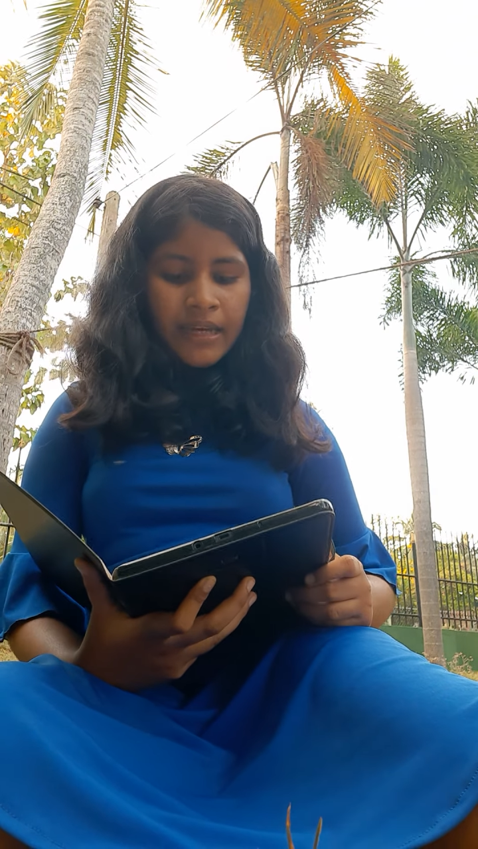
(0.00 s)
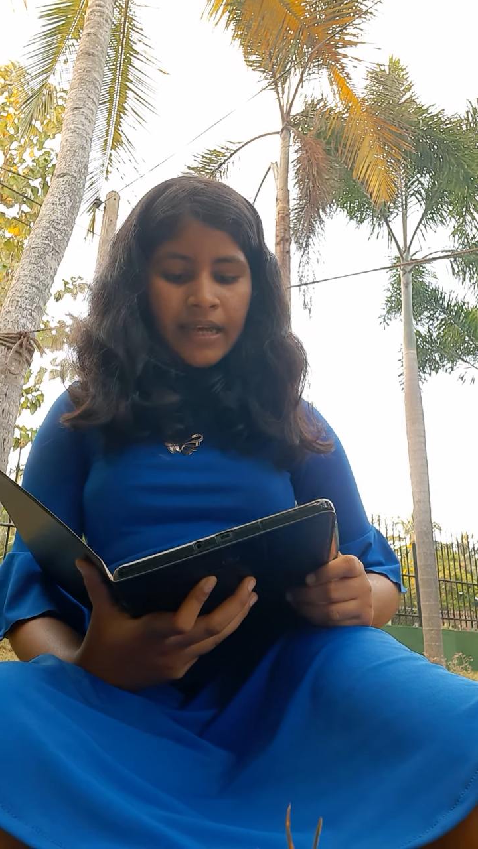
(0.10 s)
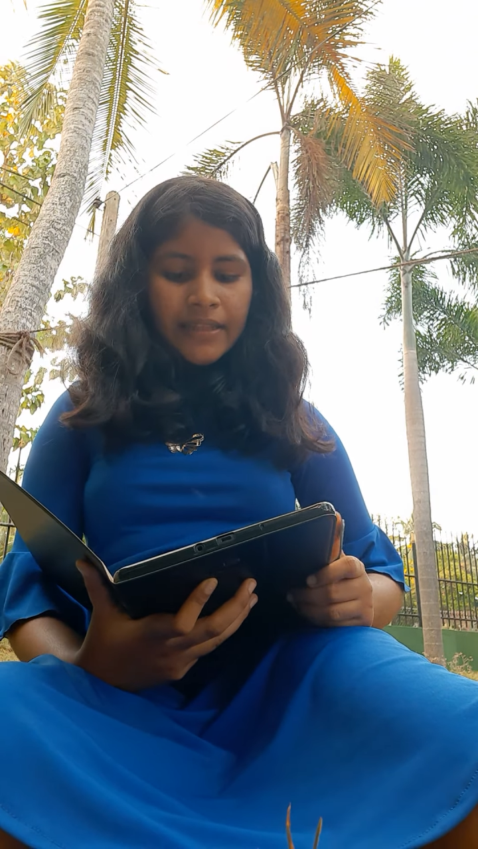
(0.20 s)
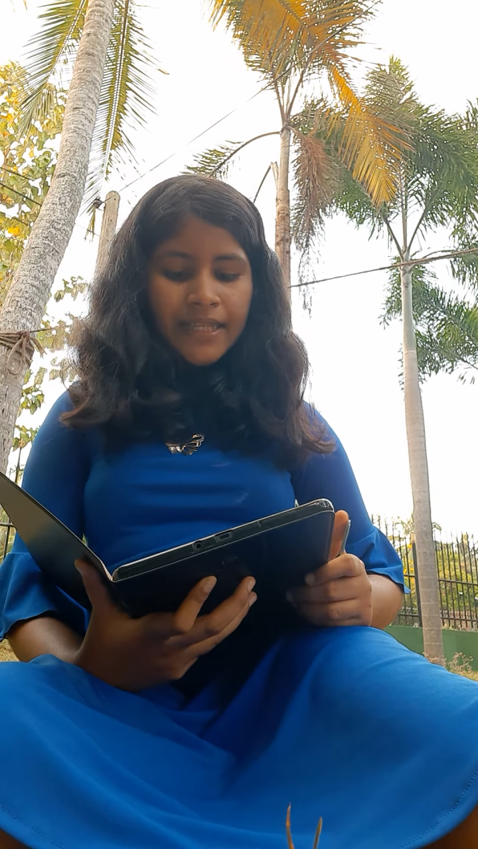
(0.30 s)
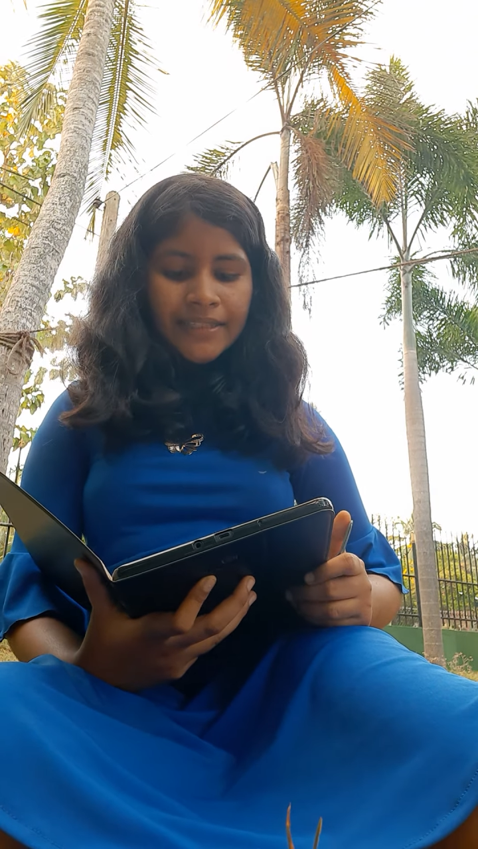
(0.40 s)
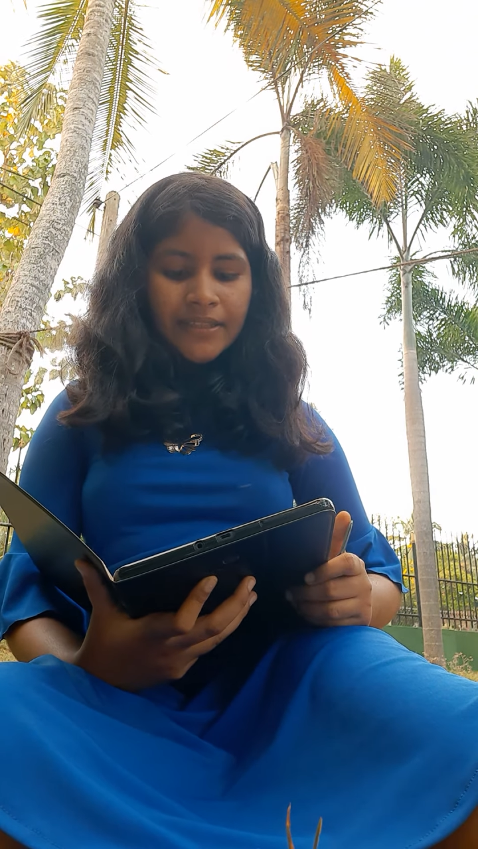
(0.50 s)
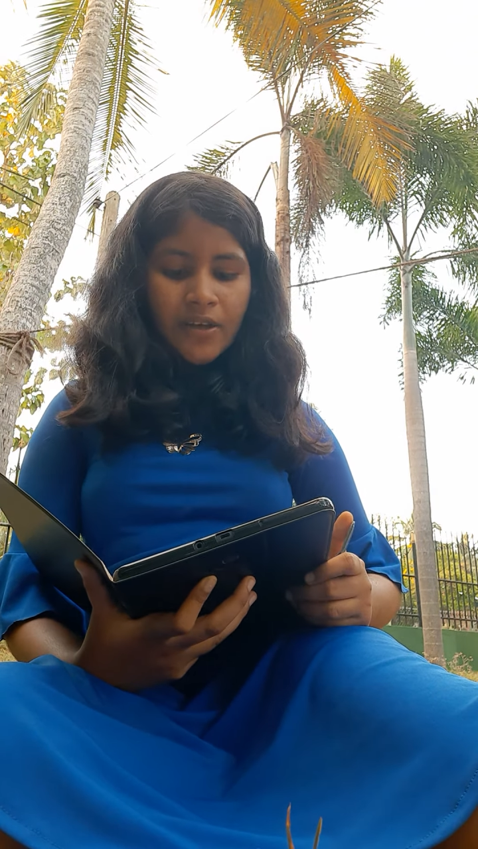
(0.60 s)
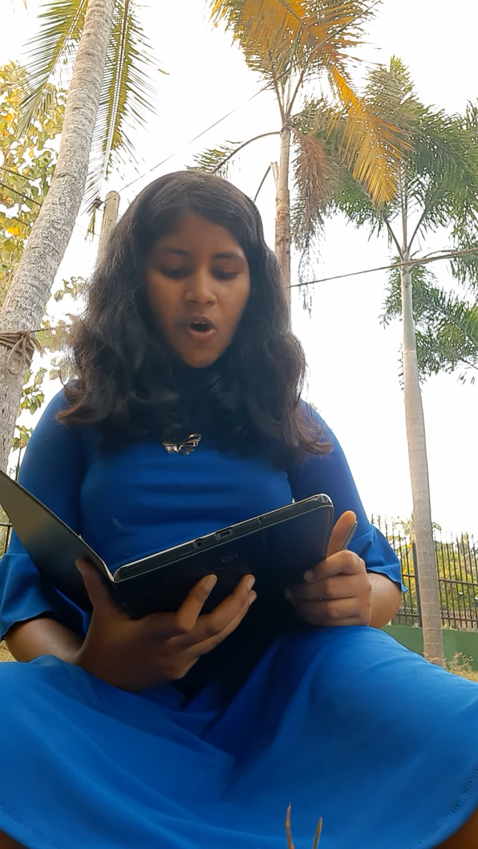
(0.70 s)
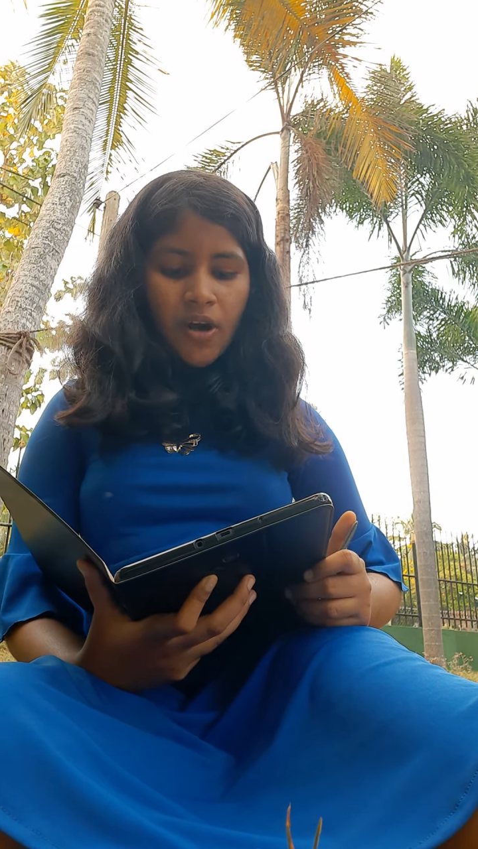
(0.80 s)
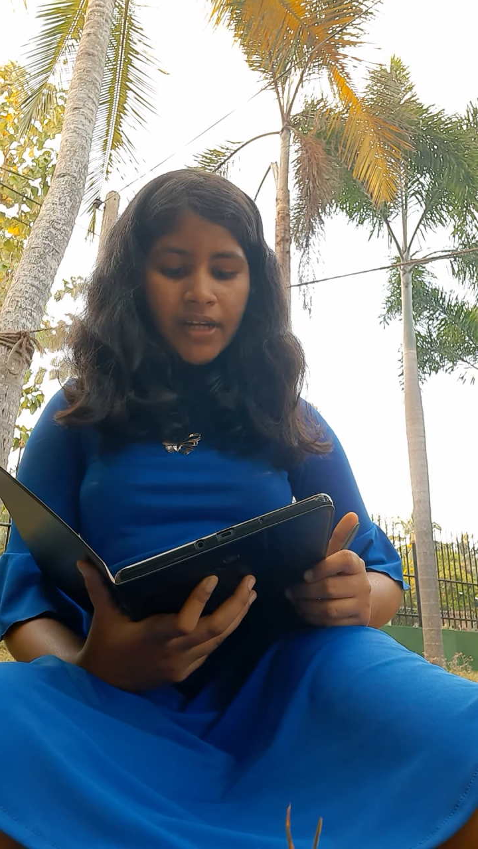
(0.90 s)
This
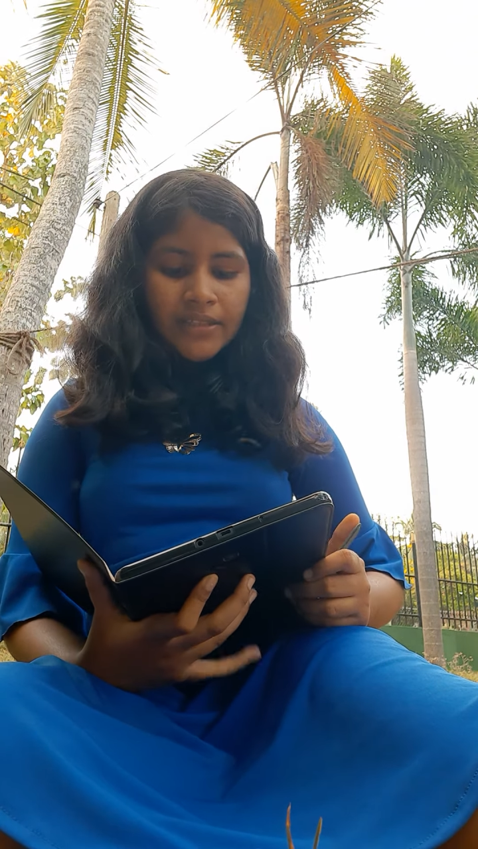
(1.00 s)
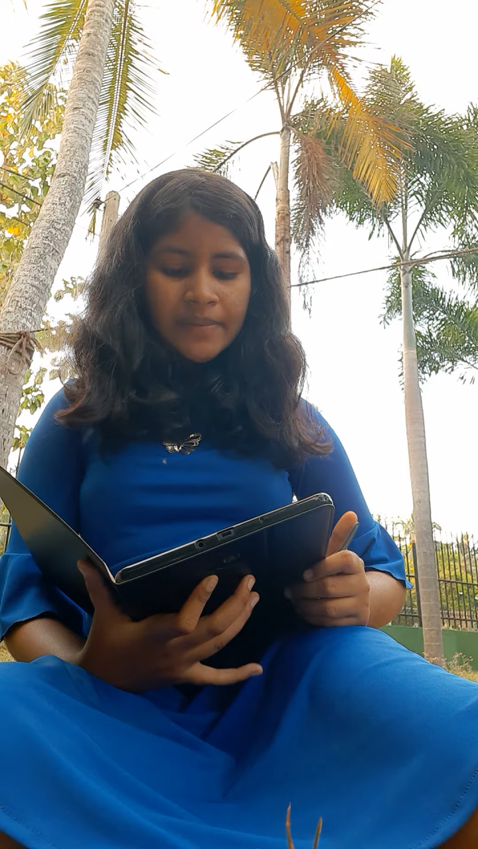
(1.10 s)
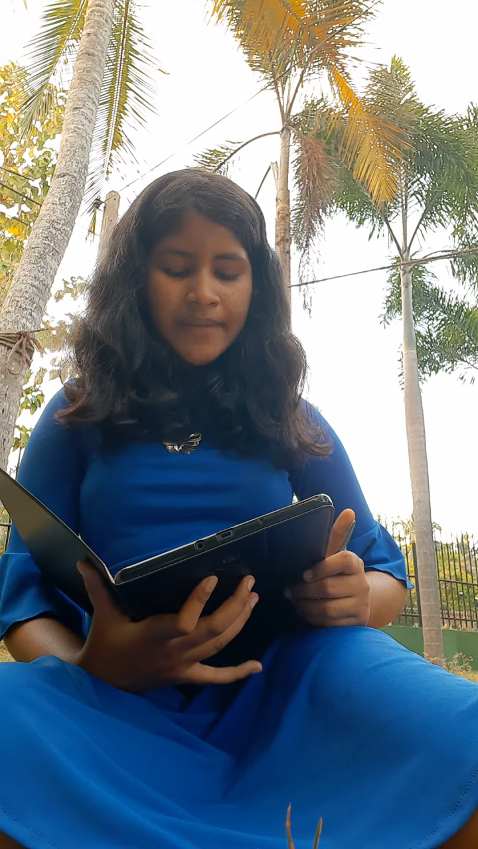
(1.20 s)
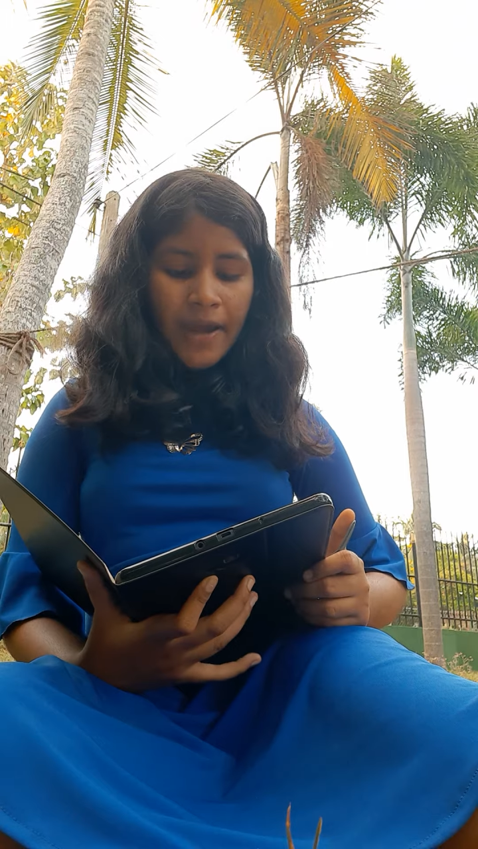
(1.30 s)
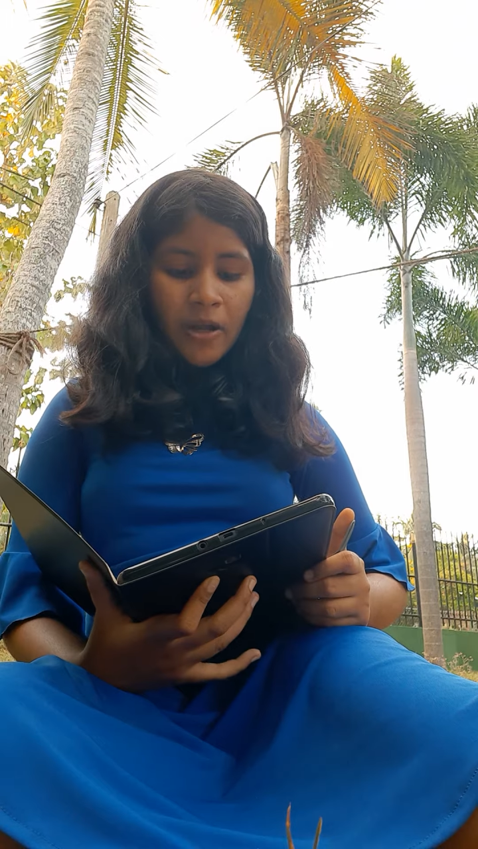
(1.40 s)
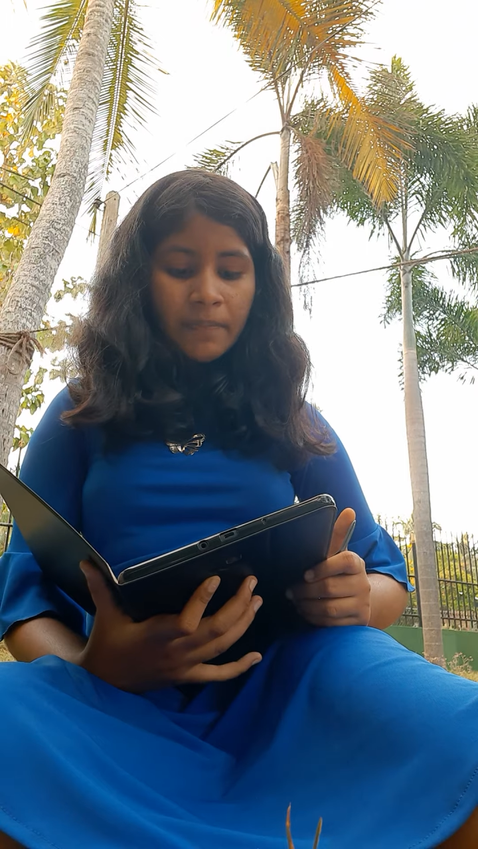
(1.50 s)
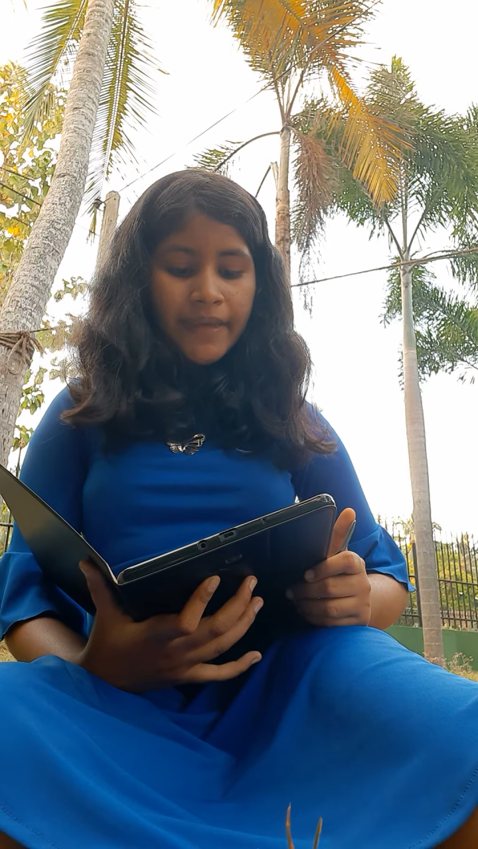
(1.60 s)
organism cannot